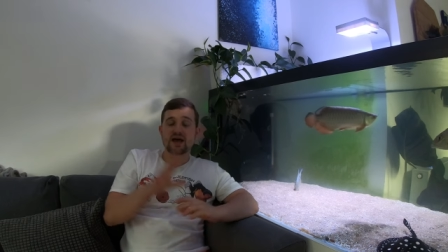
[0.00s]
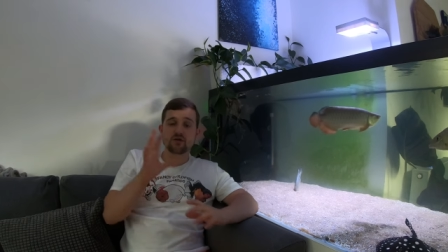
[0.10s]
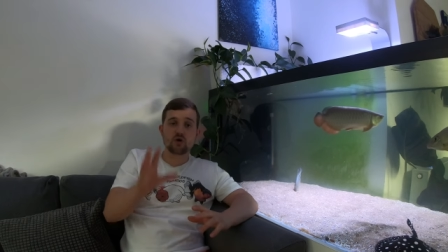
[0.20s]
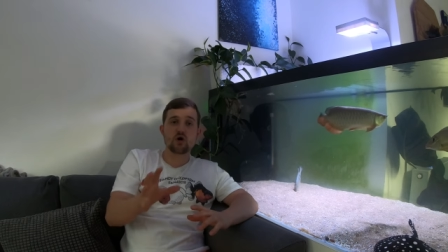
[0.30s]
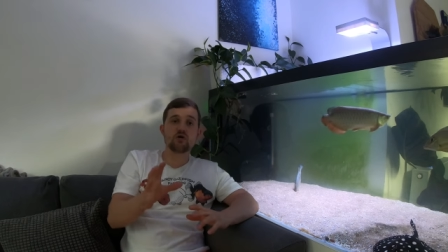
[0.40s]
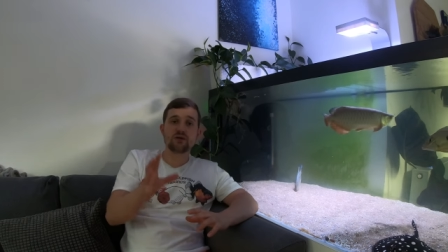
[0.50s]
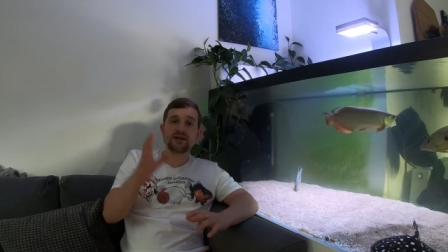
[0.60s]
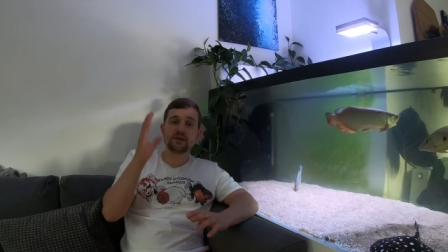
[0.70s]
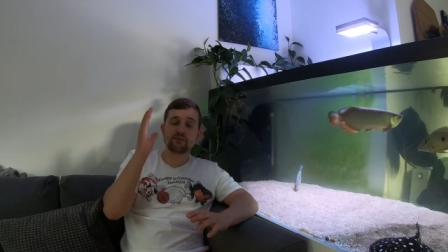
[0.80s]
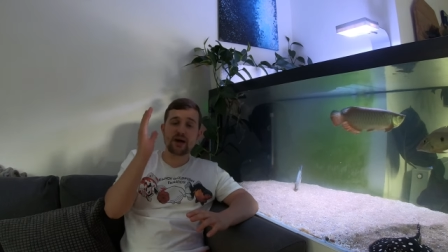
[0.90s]
And not
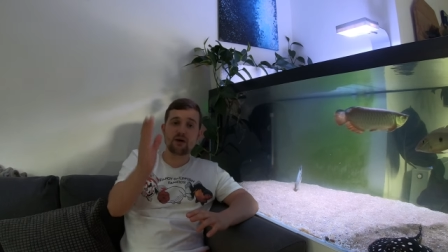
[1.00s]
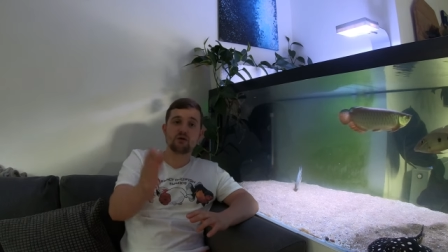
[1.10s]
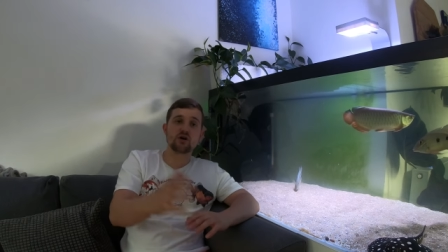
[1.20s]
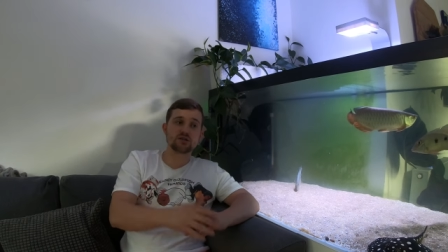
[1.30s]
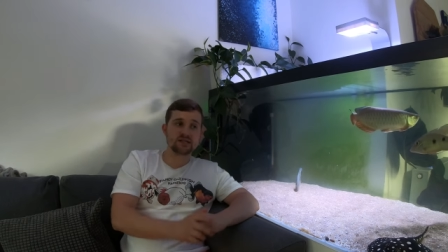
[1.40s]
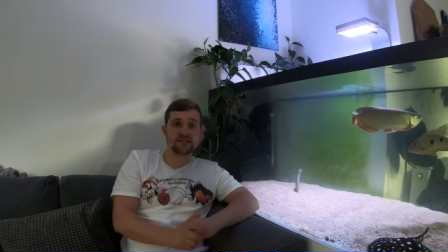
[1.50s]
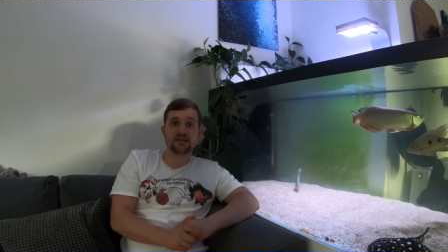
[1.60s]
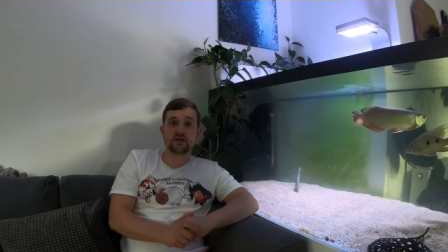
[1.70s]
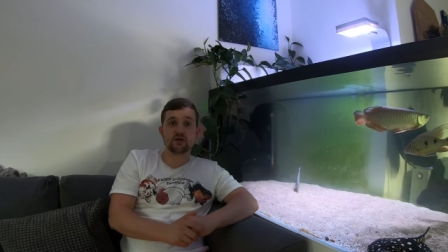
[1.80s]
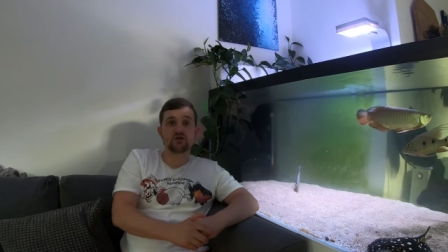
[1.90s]
only in power cuts is
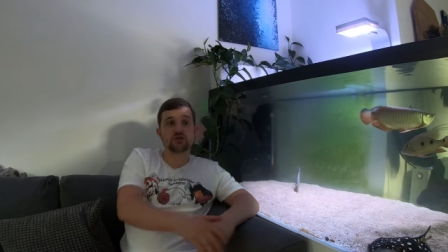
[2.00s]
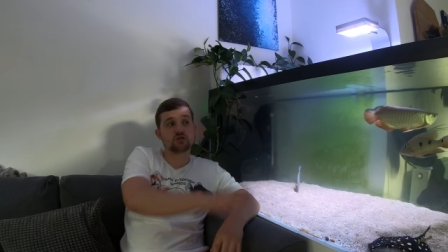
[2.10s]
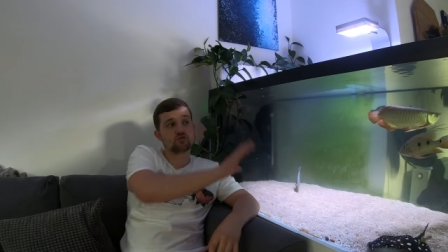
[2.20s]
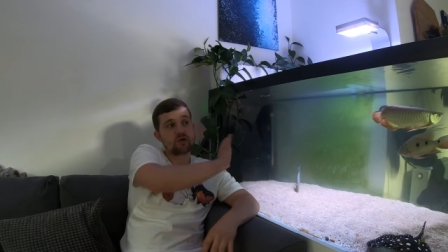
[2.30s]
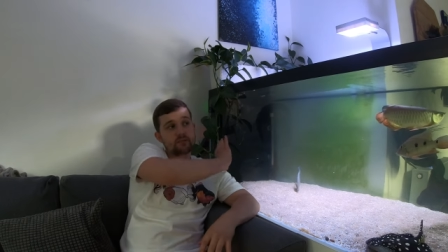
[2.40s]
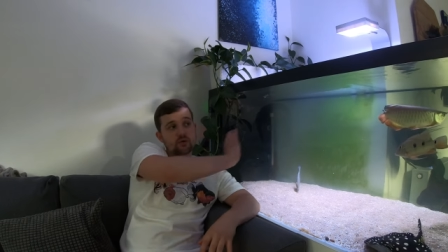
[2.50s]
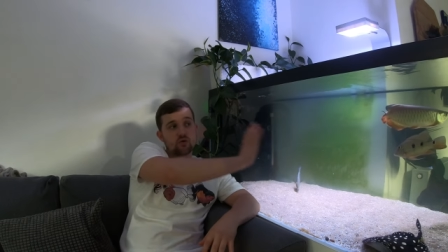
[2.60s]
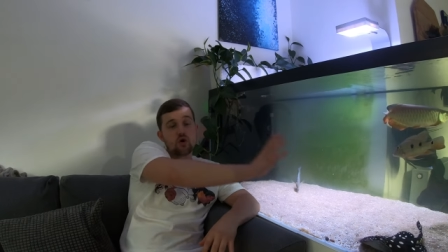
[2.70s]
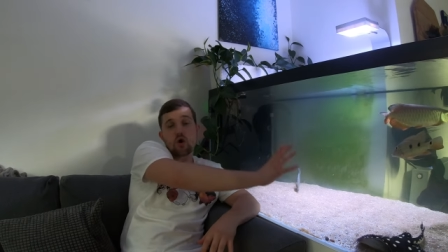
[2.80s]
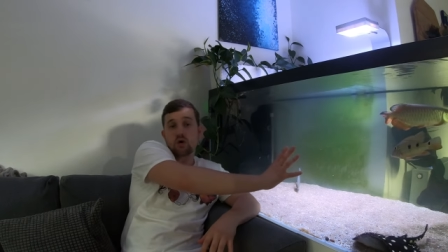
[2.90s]
it good to wrap
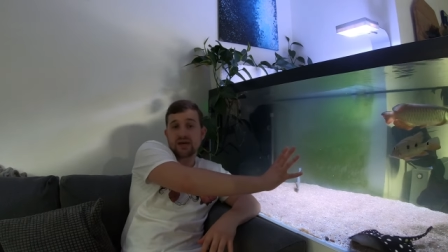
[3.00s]
your